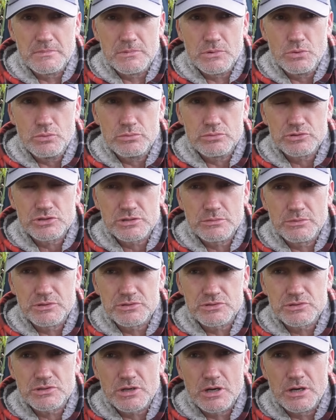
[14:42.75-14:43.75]
oh,
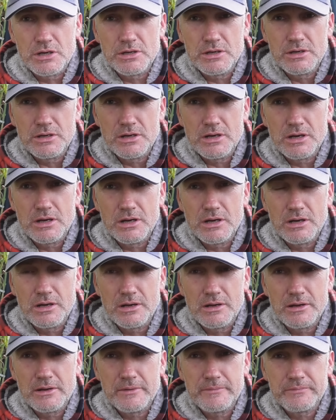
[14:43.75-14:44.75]
someone's got a.
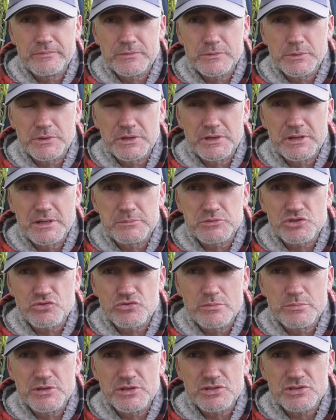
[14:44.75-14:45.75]
One of them
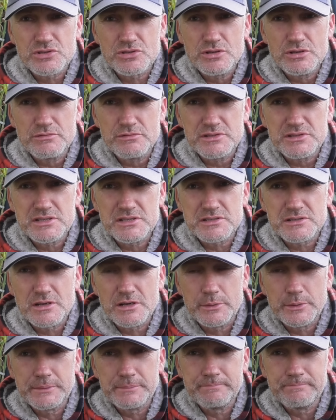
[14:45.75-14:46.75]
Strimiosauruses is
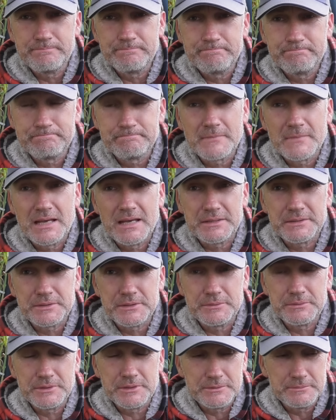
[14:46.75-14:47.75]
going. I
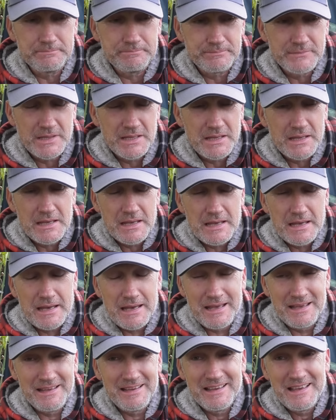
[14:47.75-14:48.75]
don't know.
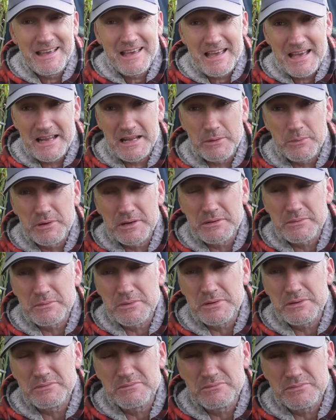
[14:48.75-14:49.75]
Anyway, we'll,
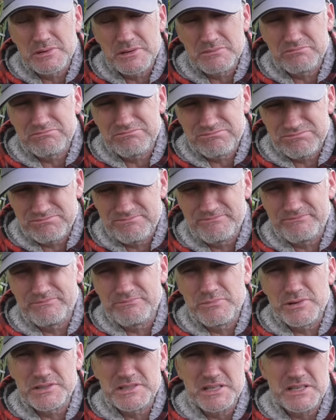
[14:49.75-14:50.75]
we'll, we'll,
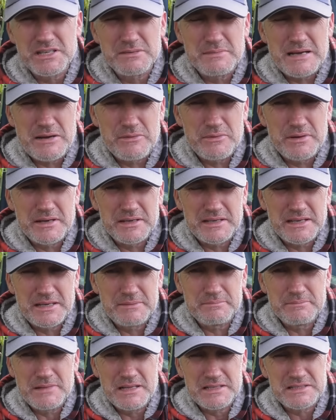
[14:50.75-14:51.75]
we'll dig them out
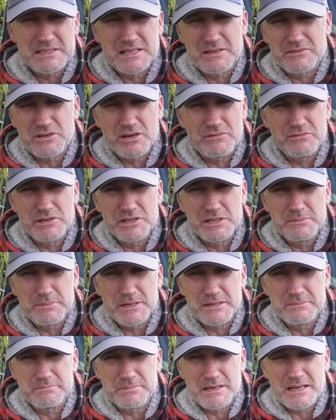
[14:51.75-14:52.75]
again. Like I said, I've got a really
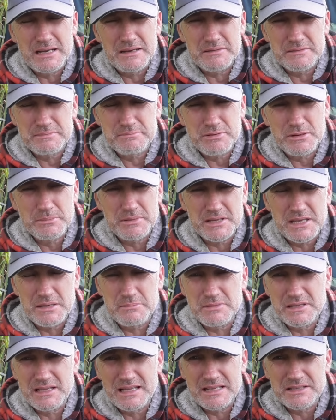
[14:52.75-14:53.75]
bad back. I'll probably
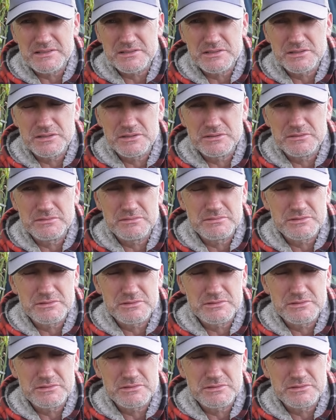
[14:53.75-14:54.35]
get my lad to,